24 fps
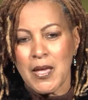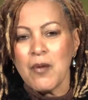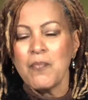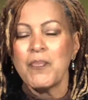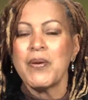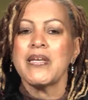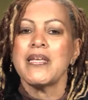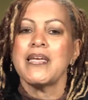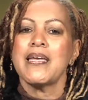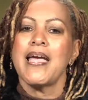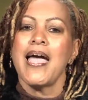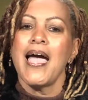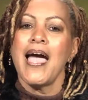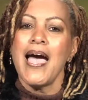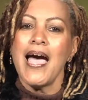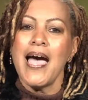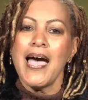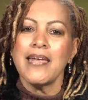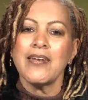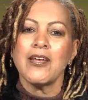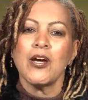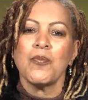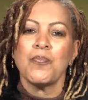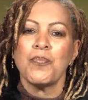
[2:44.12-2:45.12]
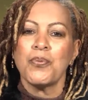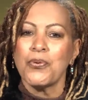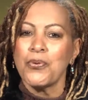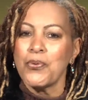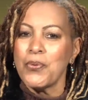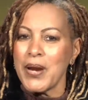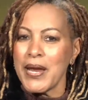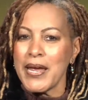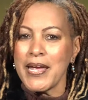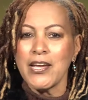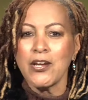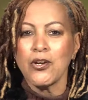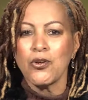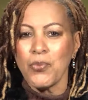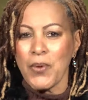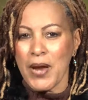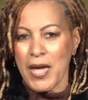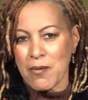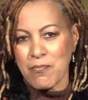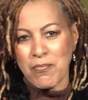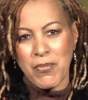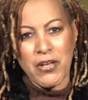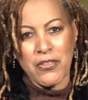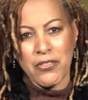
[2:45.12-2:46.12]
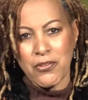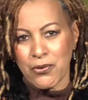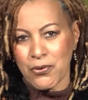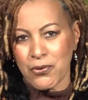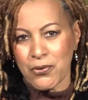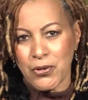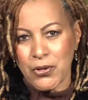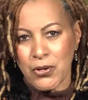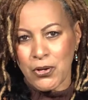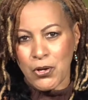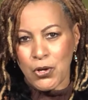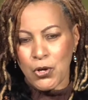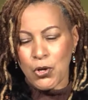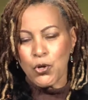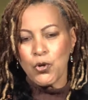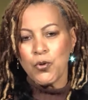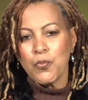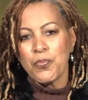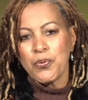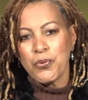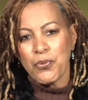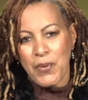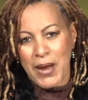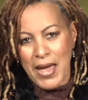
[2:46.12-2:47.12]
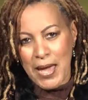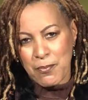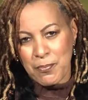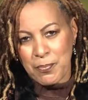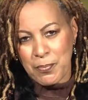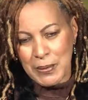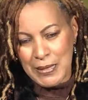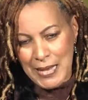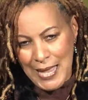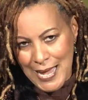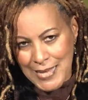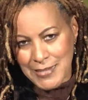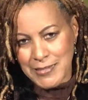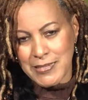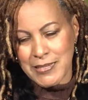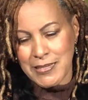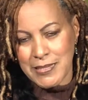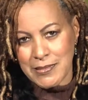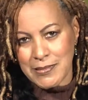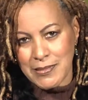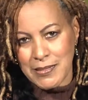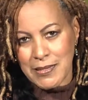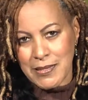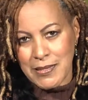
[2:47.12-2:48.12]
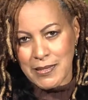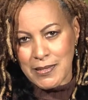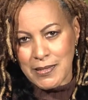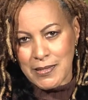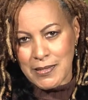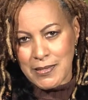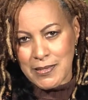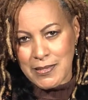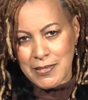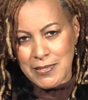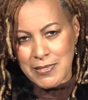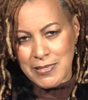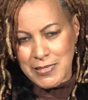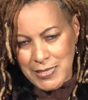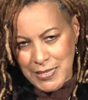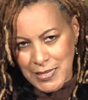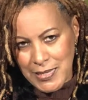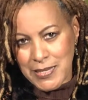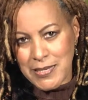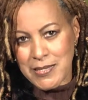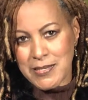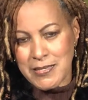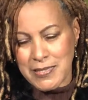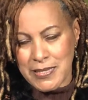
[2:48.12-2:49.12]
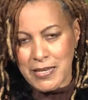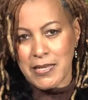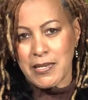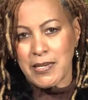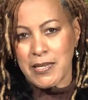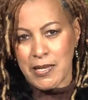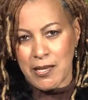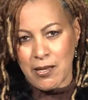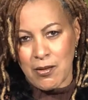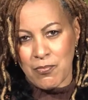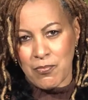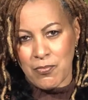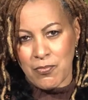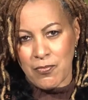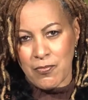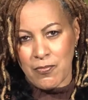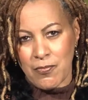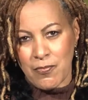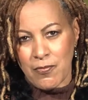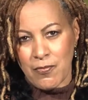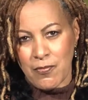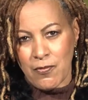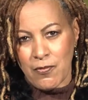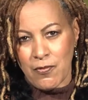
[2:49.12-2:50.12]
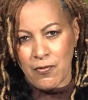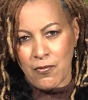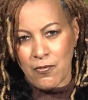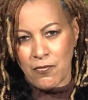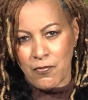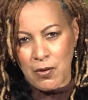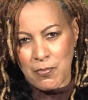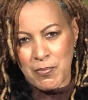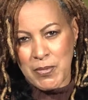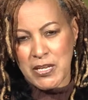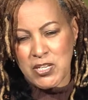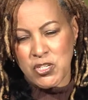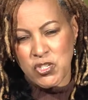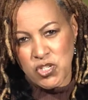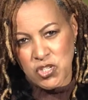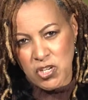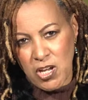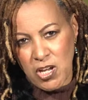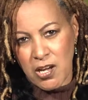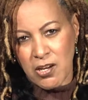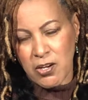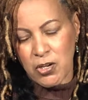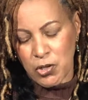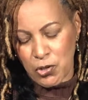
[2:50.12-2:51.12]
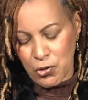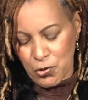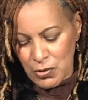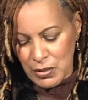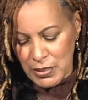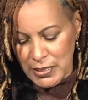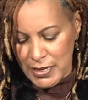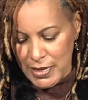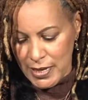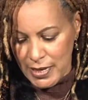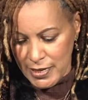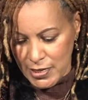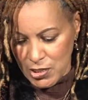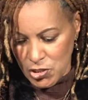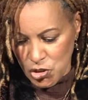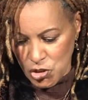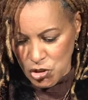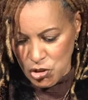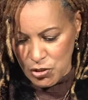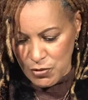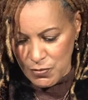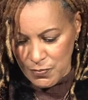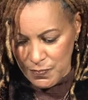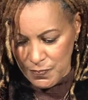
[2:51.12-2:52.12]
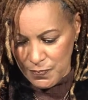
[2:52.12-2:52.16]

But he had a praying grandmother who planted seeds in him from his young early age.